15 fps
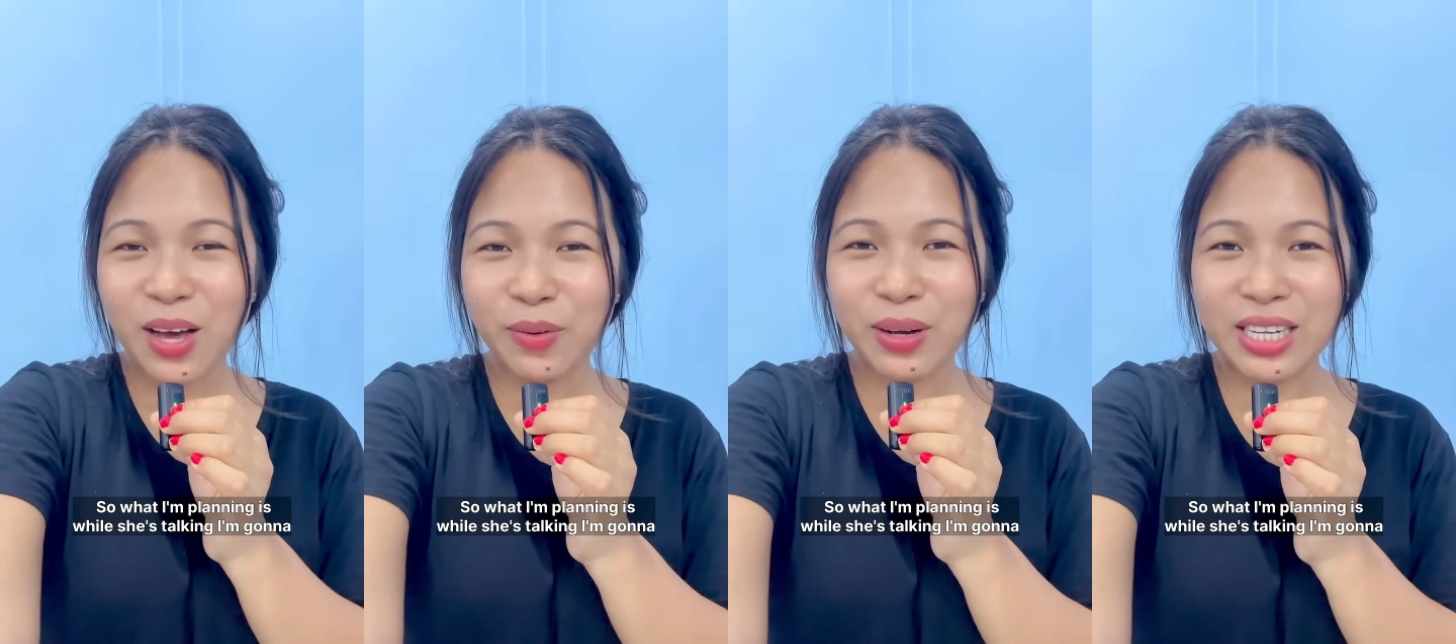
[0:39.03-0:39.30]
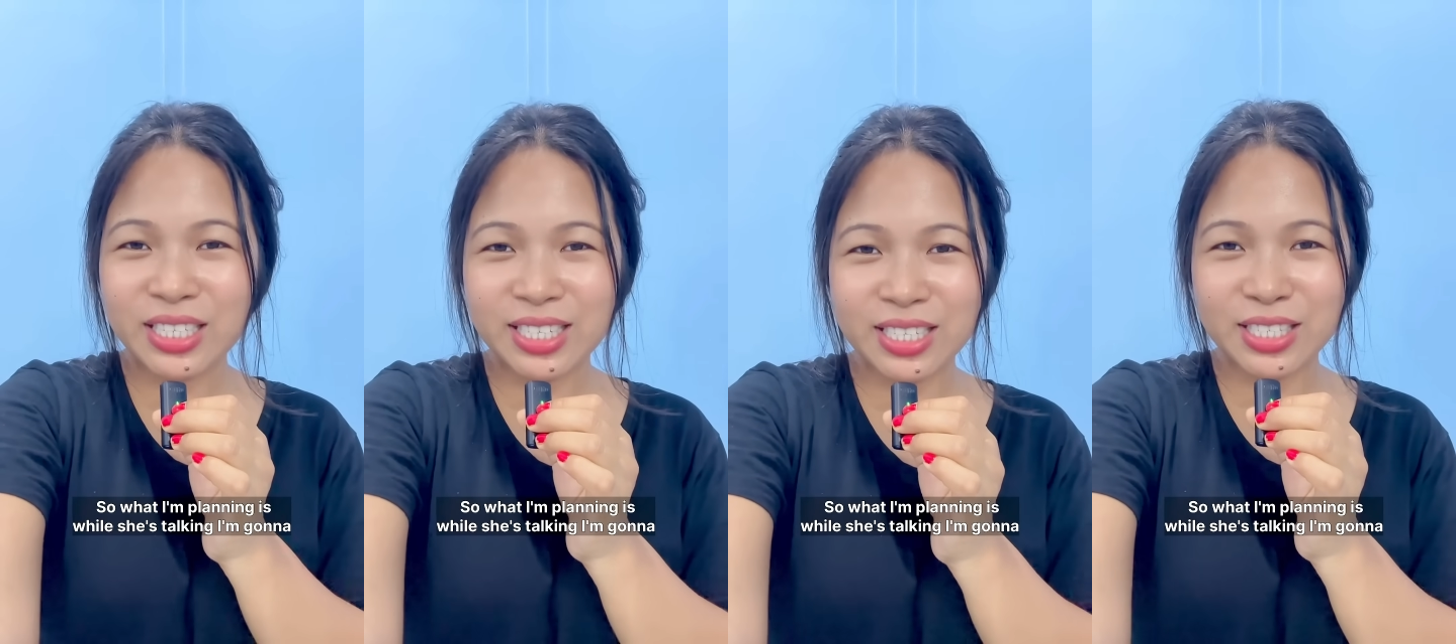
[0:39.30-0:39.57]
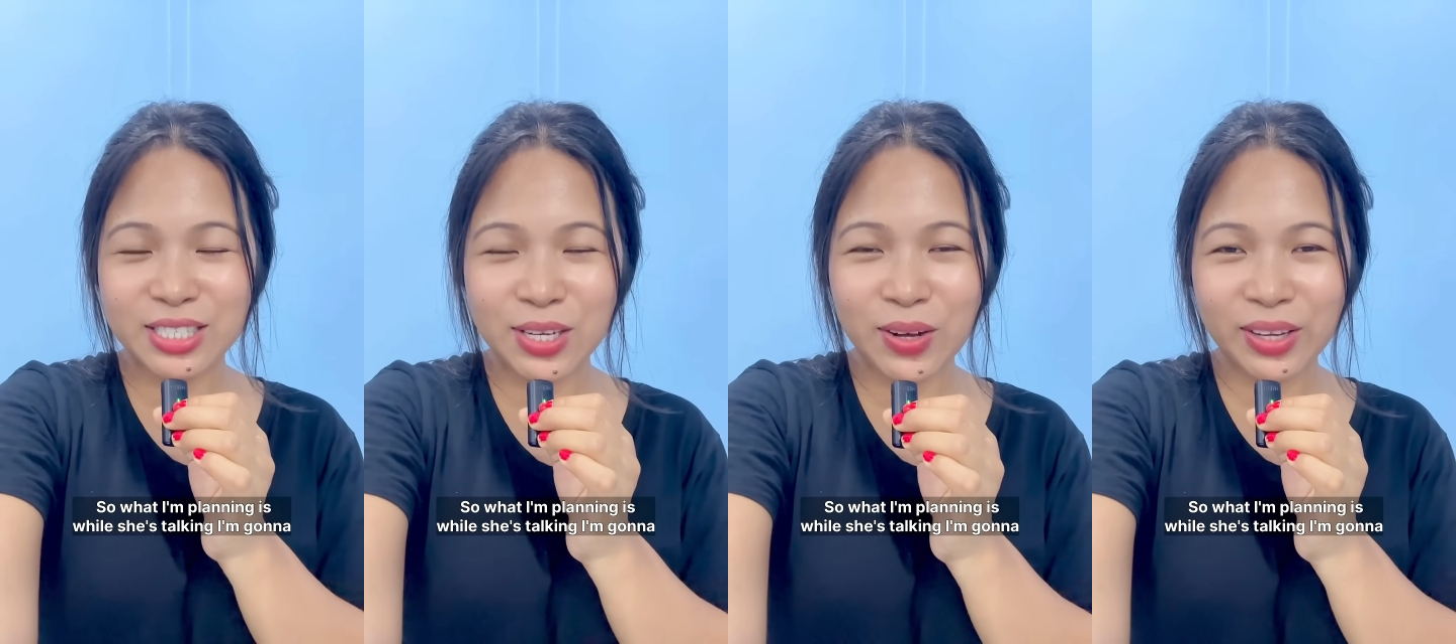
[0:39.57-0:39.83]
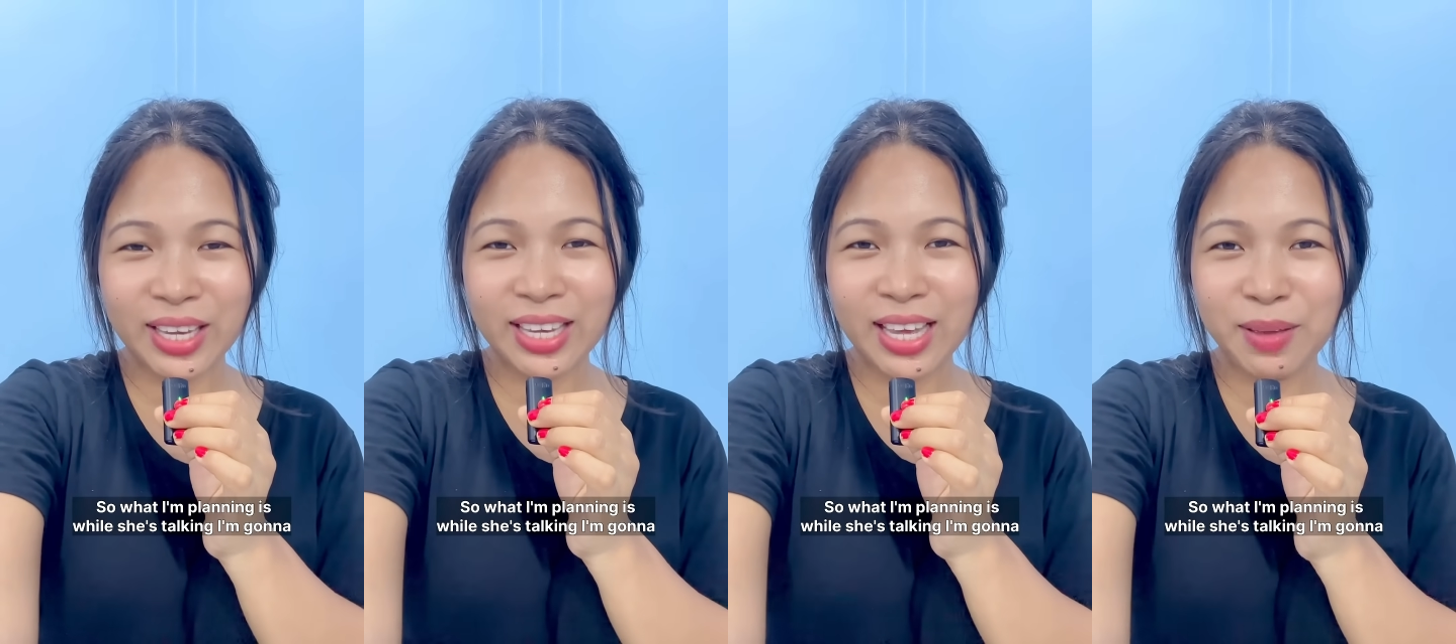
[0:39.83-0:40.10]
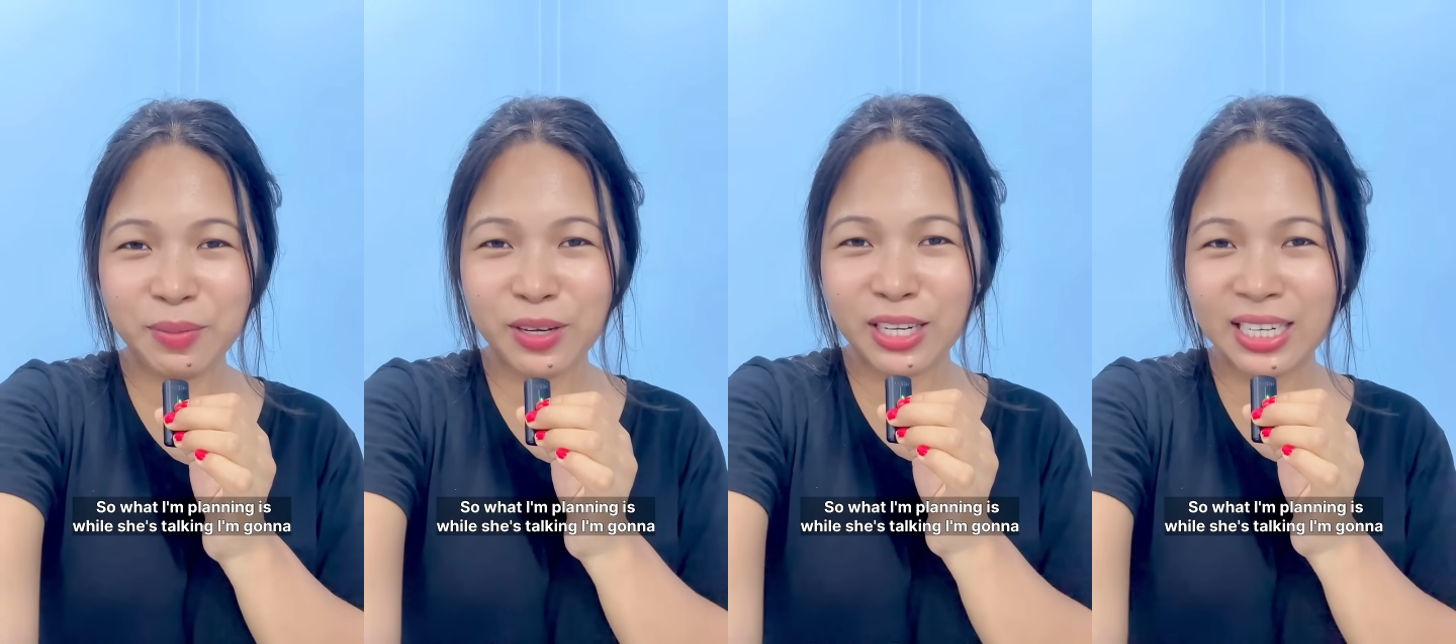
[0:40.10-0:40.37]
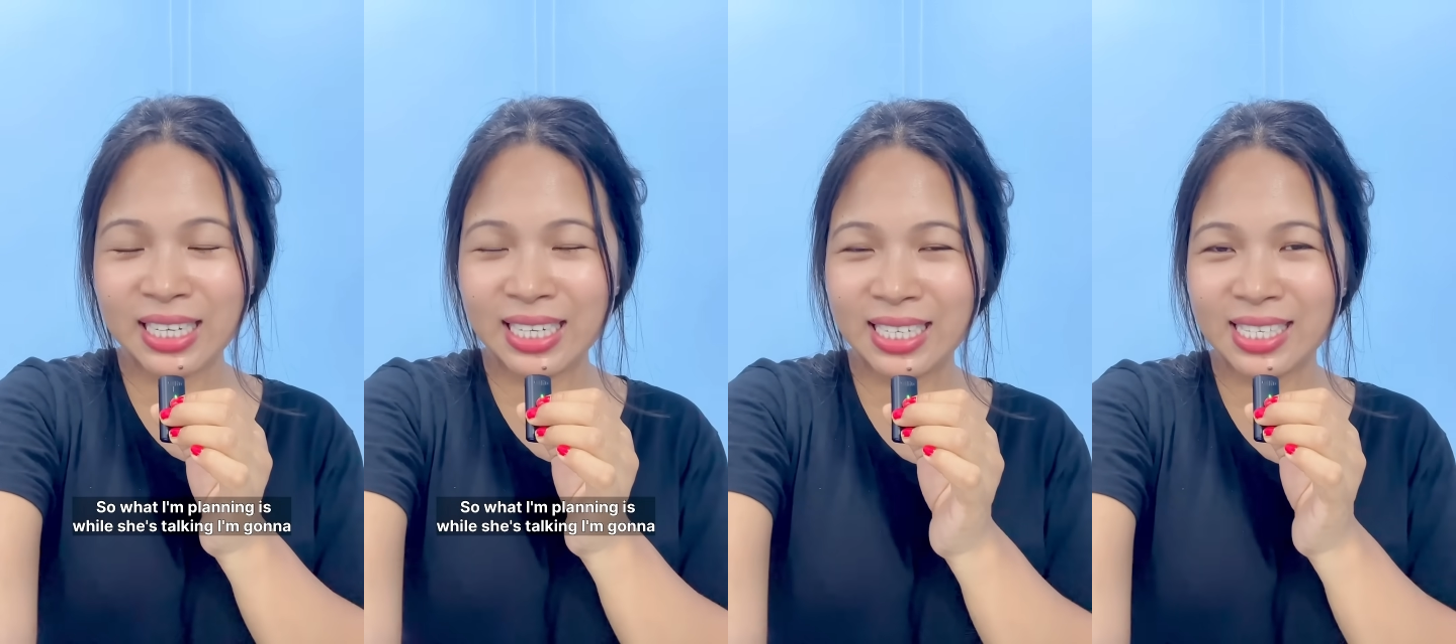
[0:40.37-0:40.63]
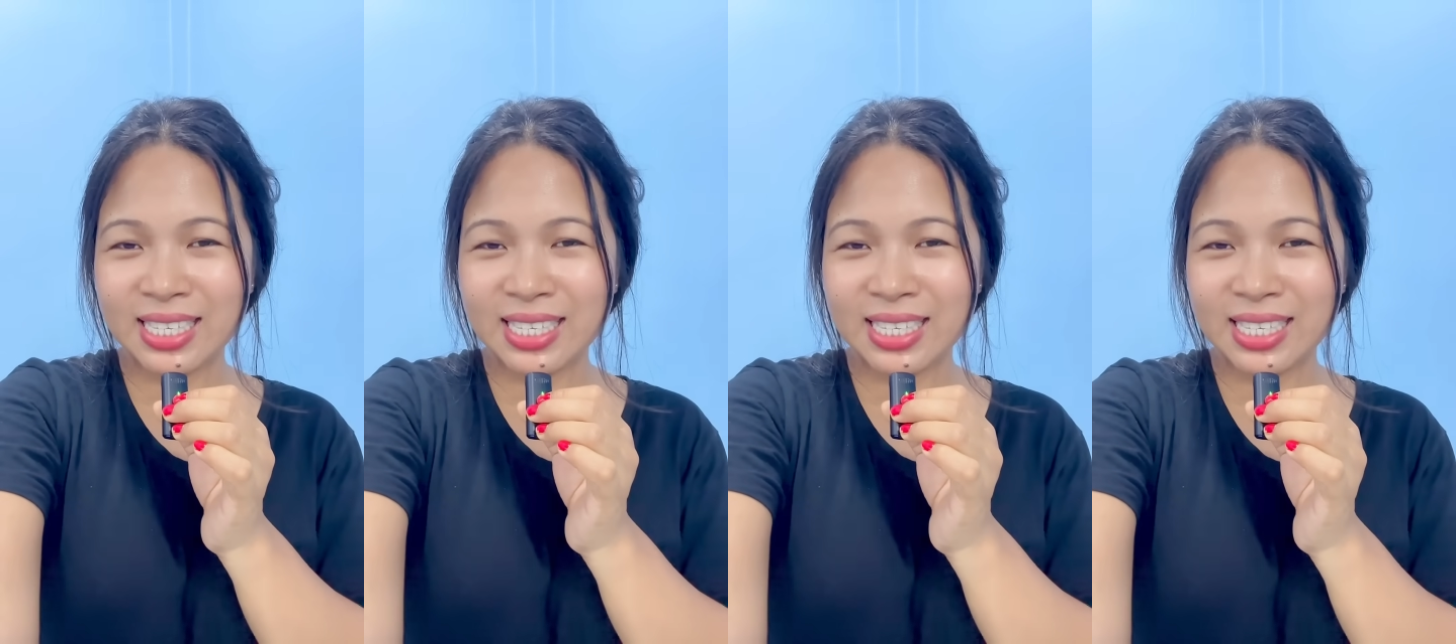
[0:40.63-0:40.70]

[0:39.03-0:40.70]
while she's talking, I'm gonna